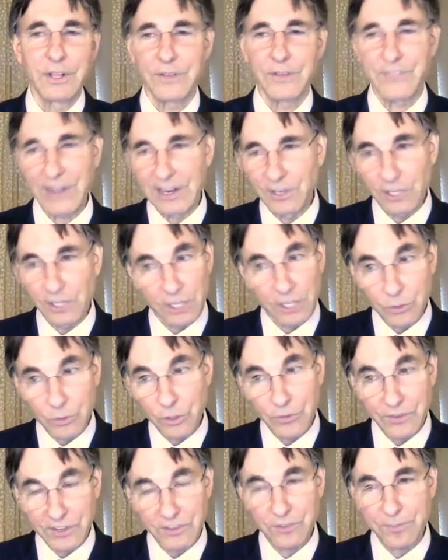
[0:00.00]
If I look at
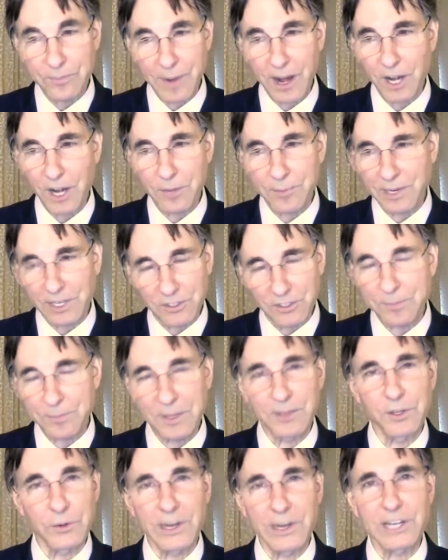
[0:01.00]
who've inspired me, it's
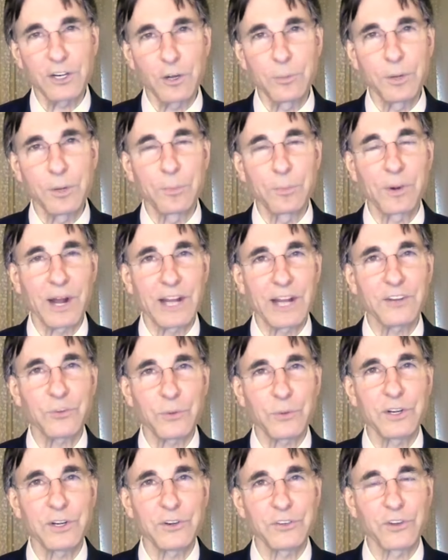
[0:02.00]
been the great Nobel Prize
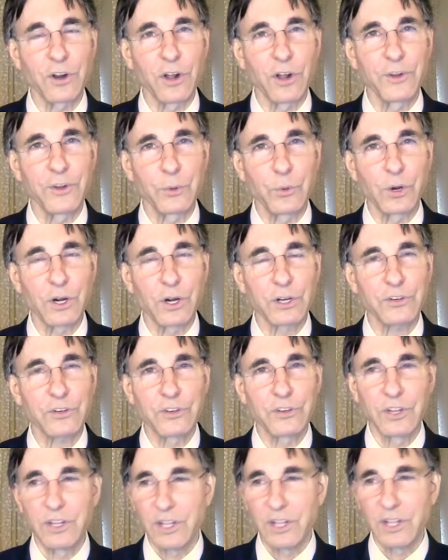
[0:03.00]
winners and all their works,